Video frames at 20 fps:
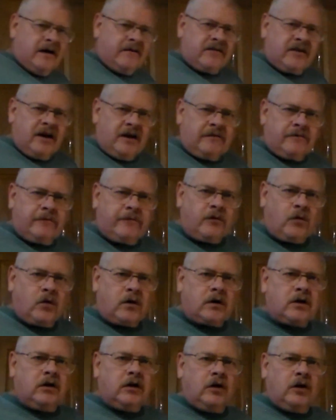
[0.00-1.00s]
I've got
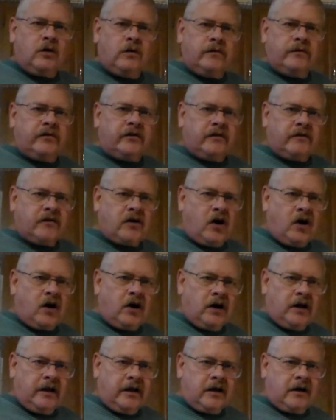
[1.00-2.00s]
four cloves of
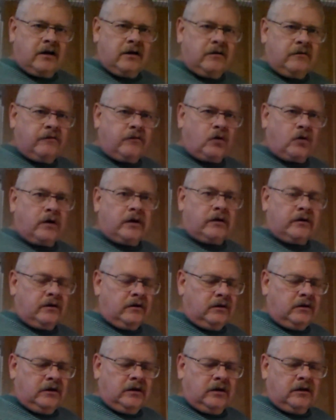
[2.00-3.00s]
garlic, four
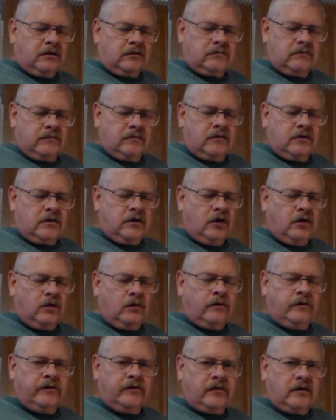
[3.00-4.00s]
little
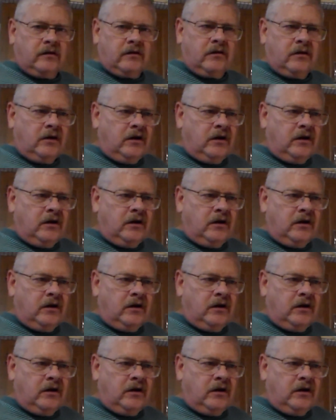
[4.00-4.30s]
cloves